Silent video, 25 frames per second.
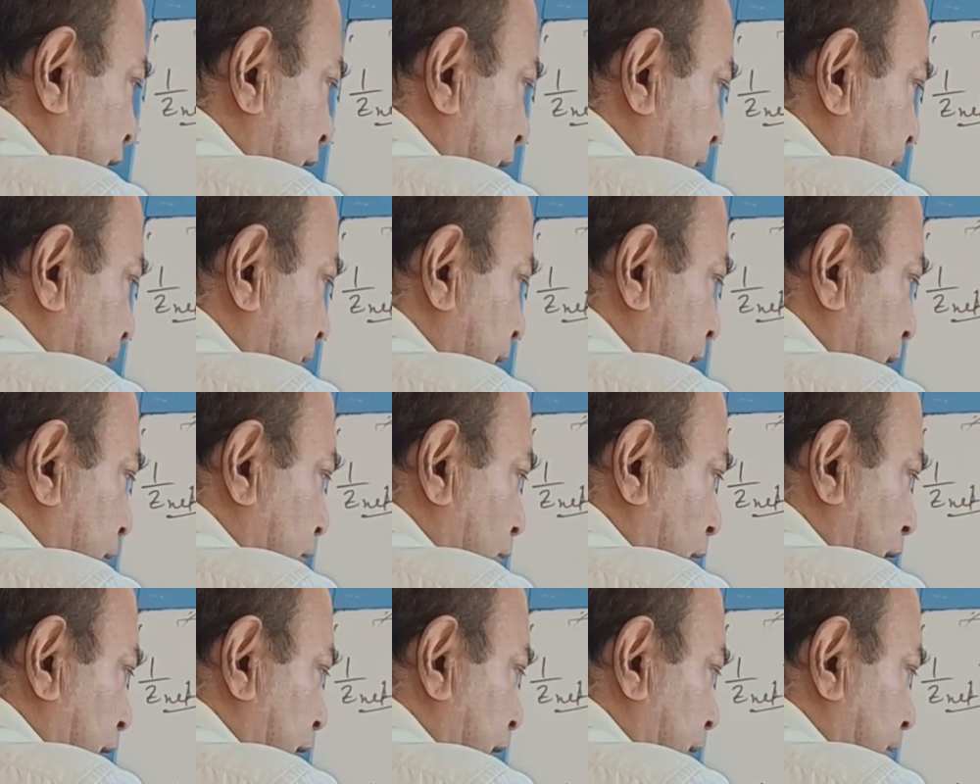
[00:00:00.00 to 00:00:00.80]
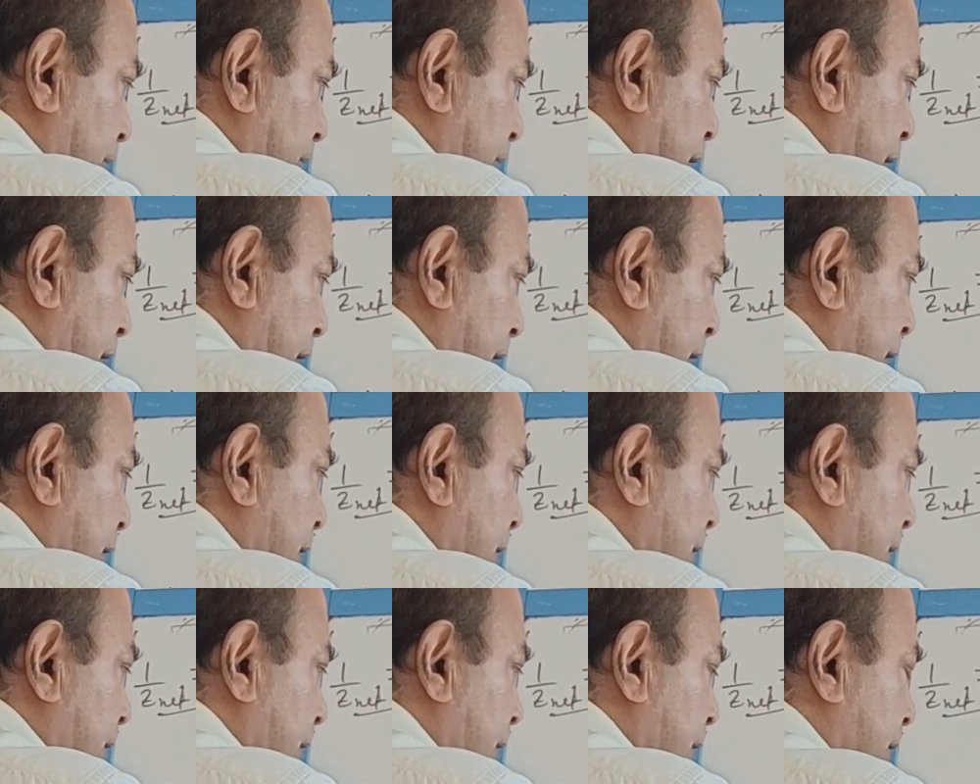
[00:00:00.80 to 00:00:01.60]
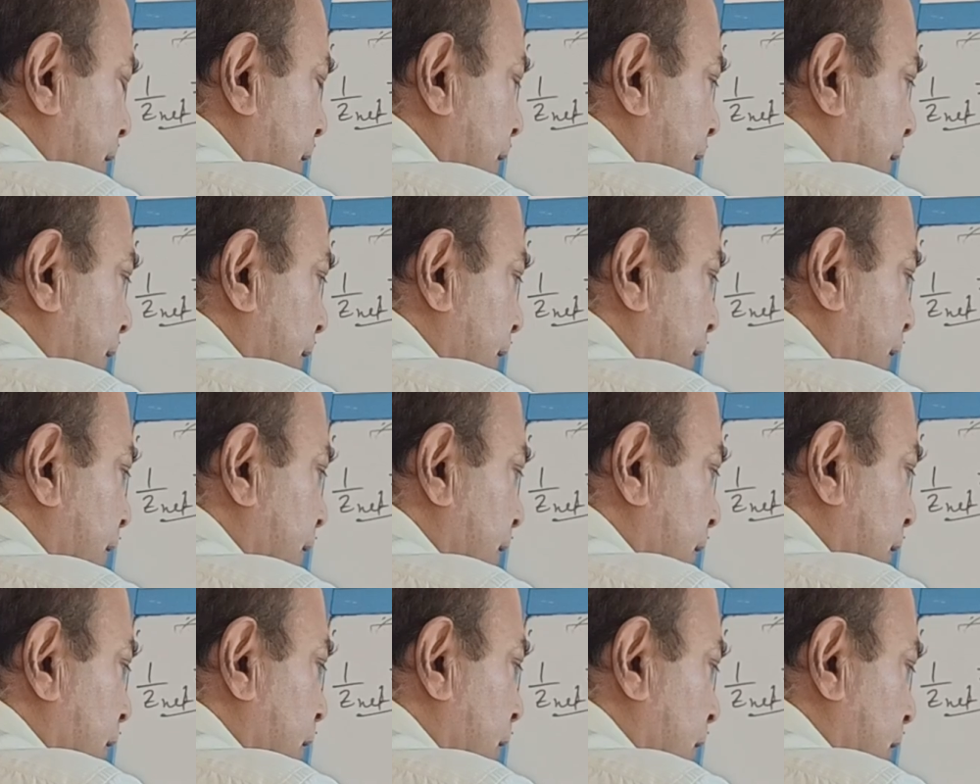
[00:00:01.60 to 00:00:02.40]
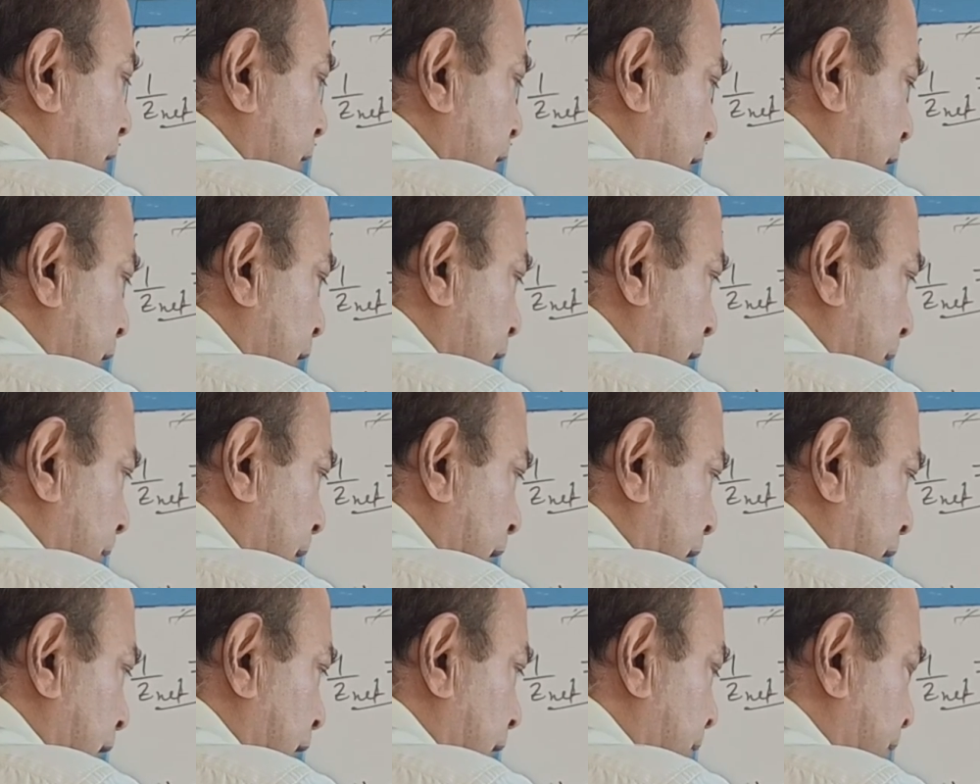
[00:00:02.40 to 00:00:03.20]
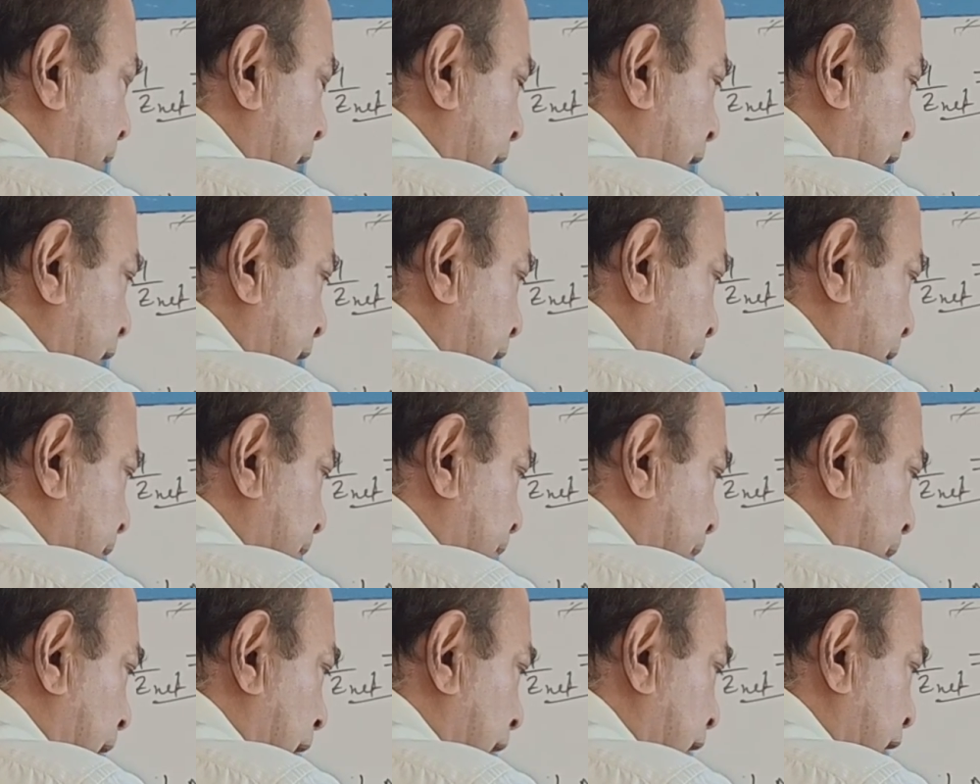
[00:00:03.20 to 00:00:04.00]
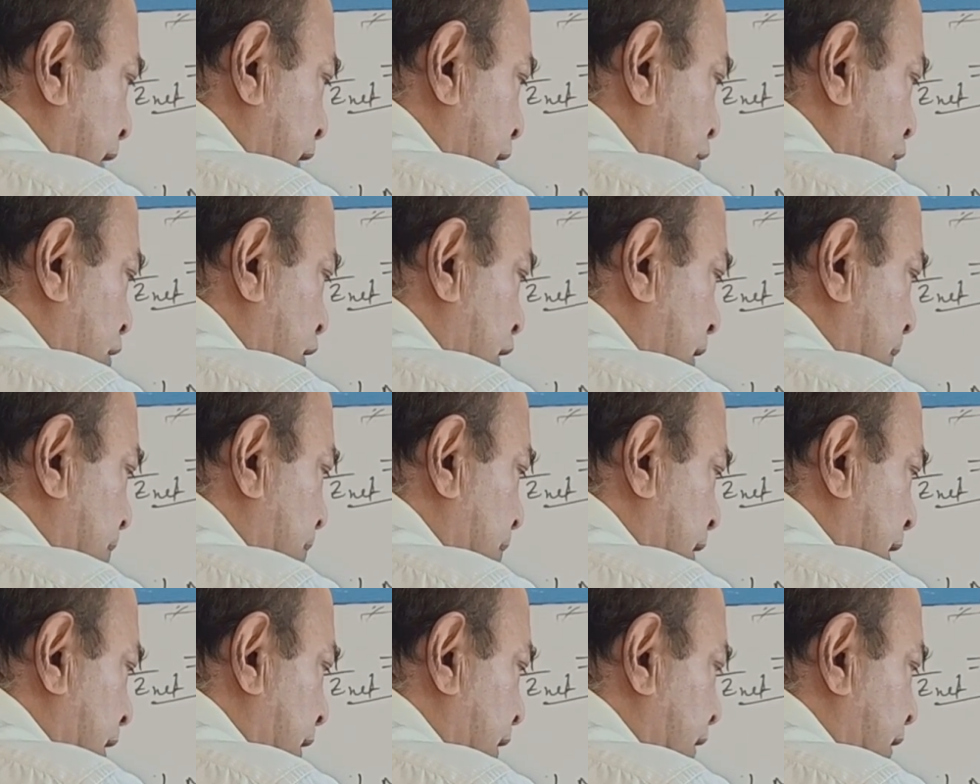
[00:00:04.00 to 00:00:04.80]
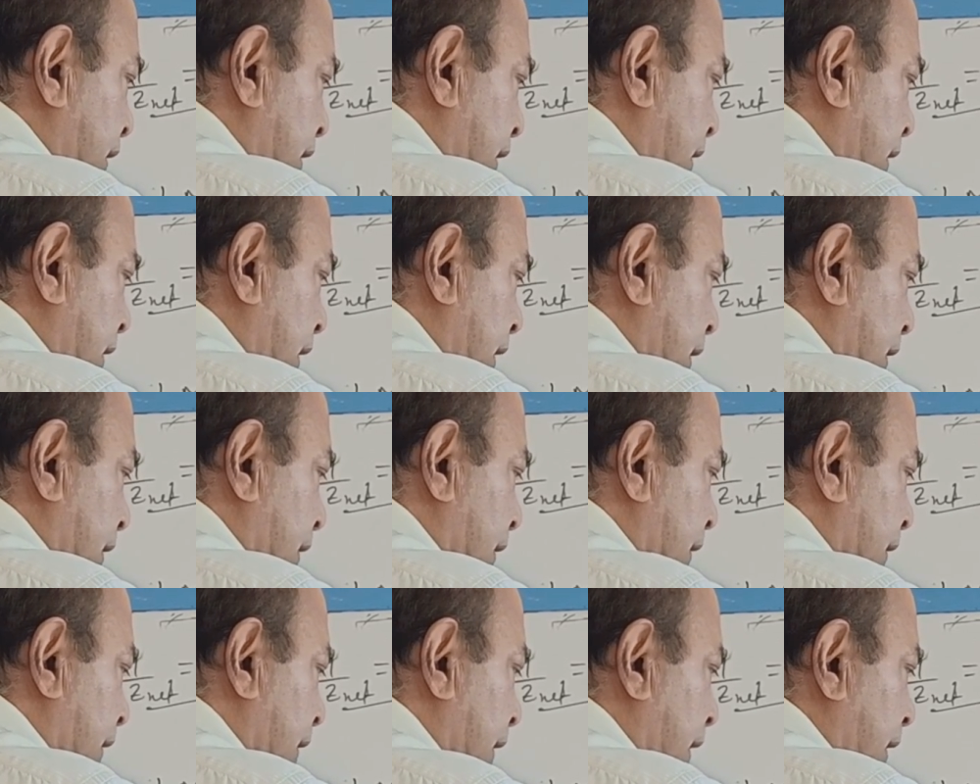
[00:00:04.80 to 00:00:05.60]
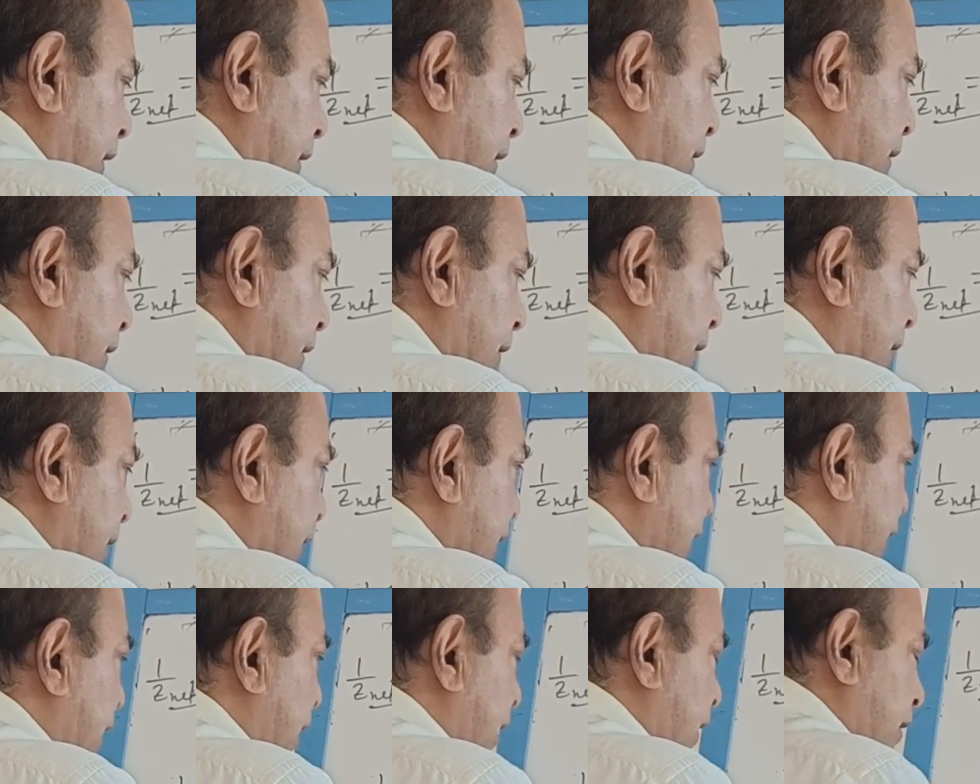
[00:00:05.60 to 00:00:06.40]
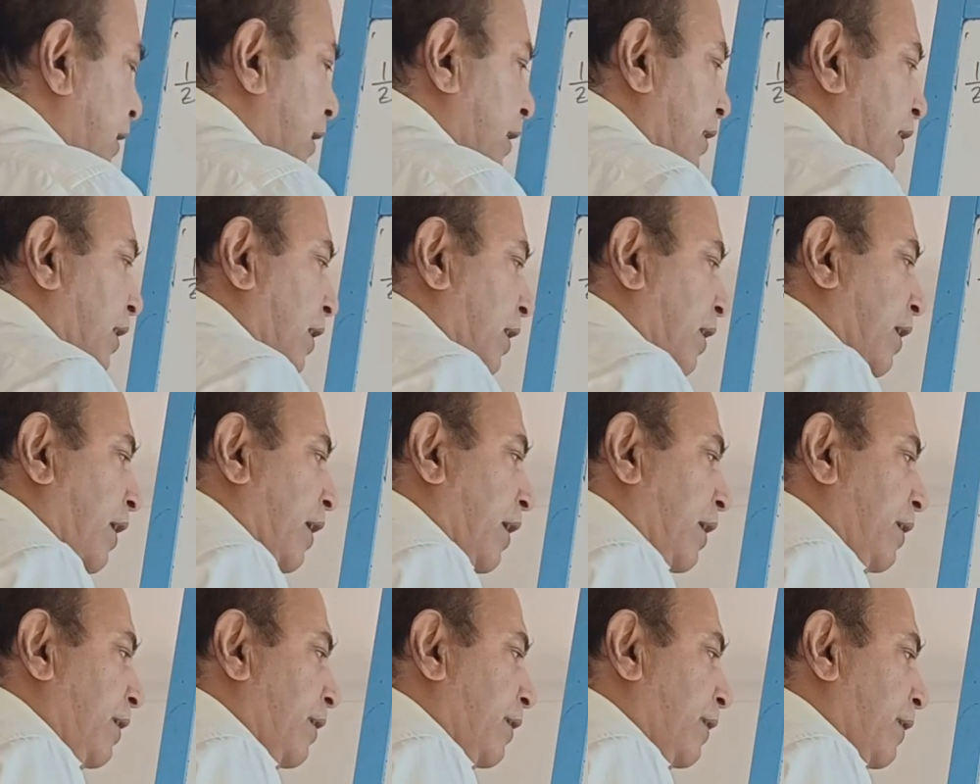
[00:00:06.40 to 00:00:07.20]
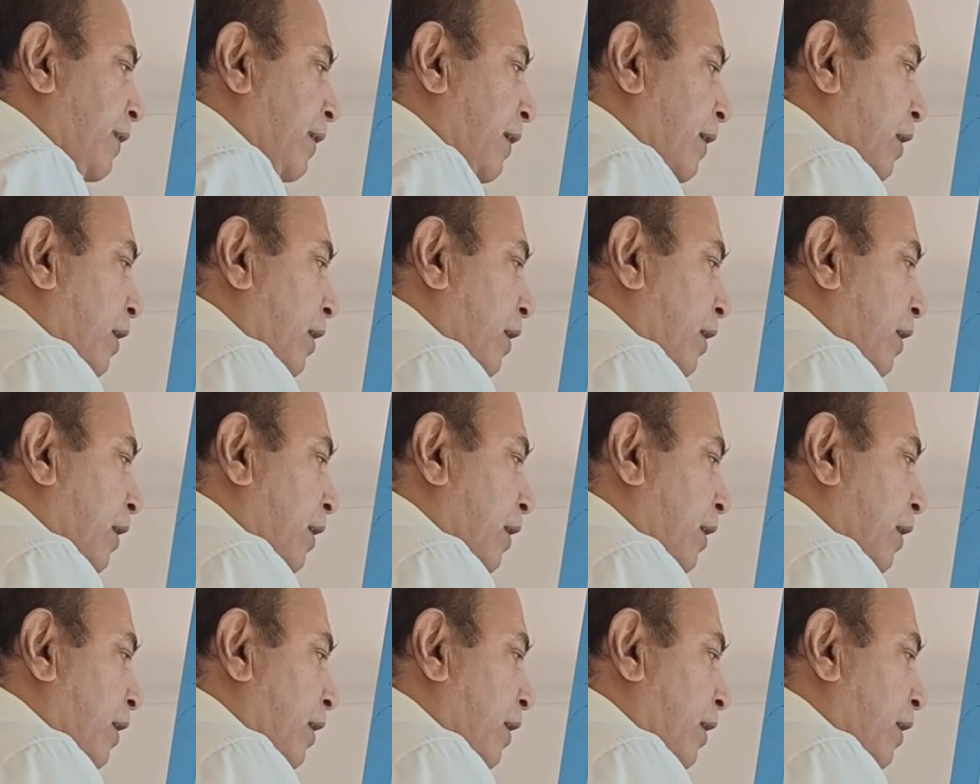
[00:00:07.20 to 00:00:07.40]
MVA 1 MVA divided by per unit impedance Z net, right? That is the Z net.